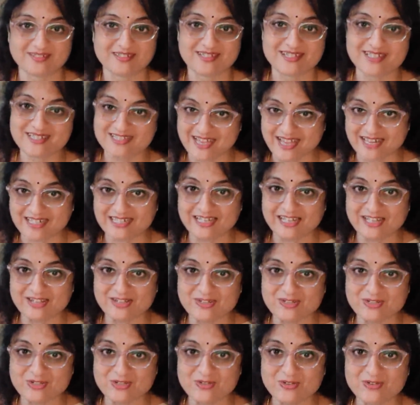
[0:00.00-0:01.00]
Is that clear
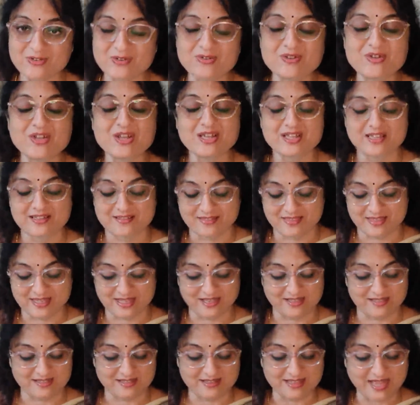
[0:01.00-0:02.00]
to you?
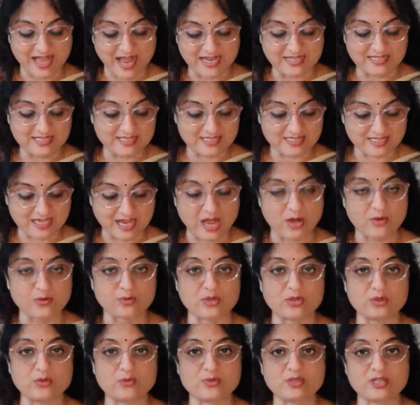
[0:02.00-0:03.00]
Then that is how
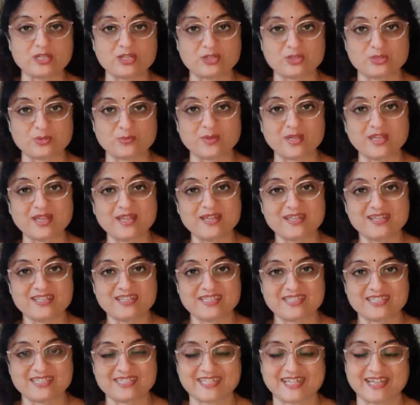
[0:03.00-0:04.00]
you need to be
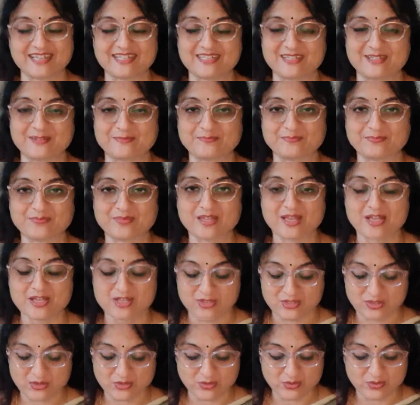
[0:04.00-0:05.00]
studying.
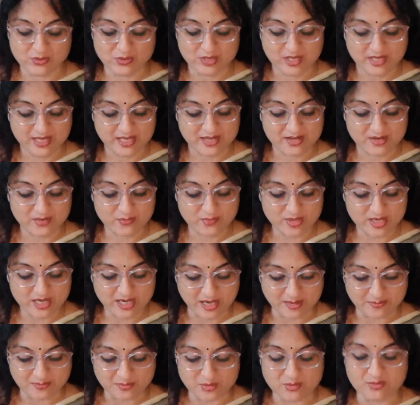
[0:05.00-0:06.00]
So here we
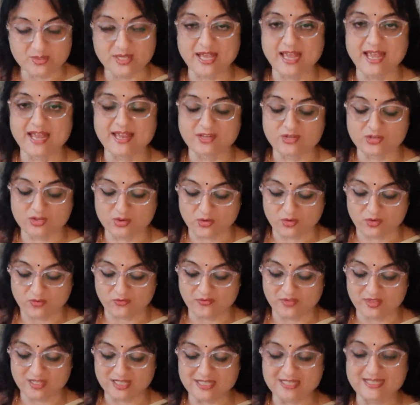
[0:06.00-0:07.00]
come to the end
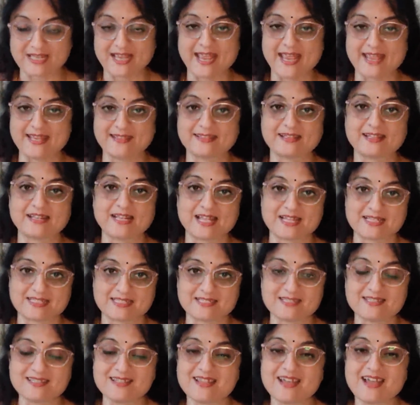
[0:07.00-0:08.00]
of this 8th
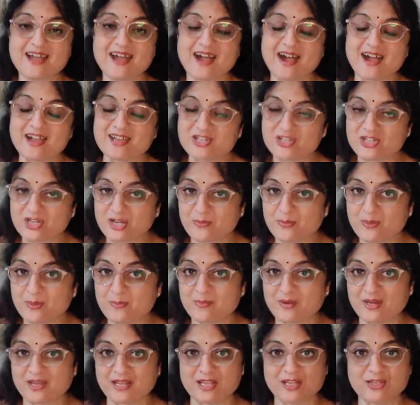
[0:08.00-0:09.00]
lesson. I shall be
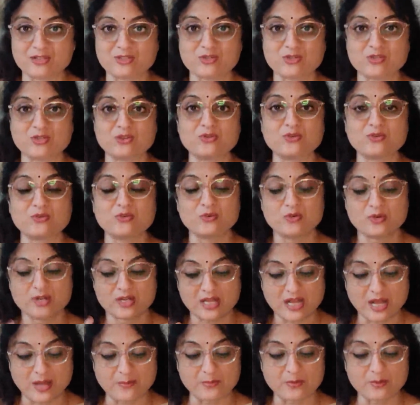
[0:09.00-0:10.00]
bringing to you
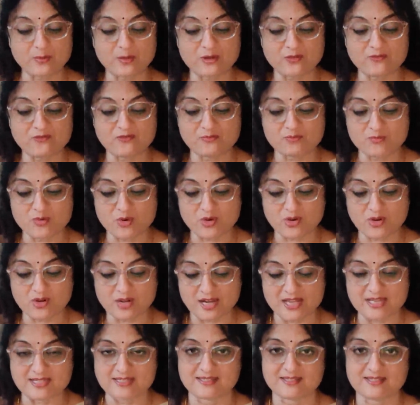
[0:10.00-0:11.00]
a couple of more
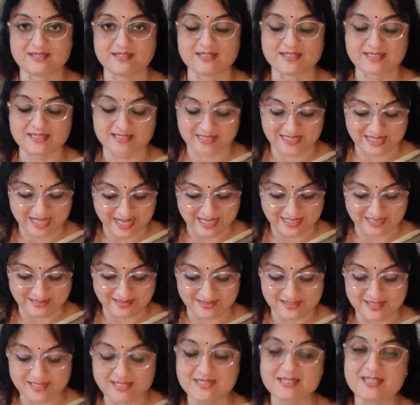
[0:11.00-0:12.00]
lessons like
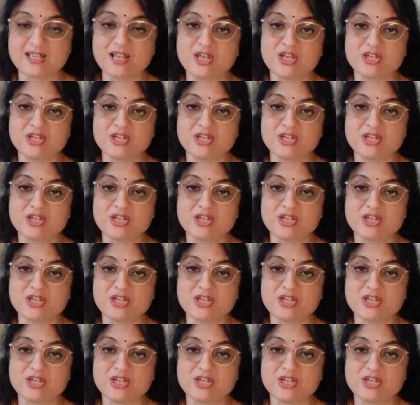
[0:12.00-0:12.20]
this.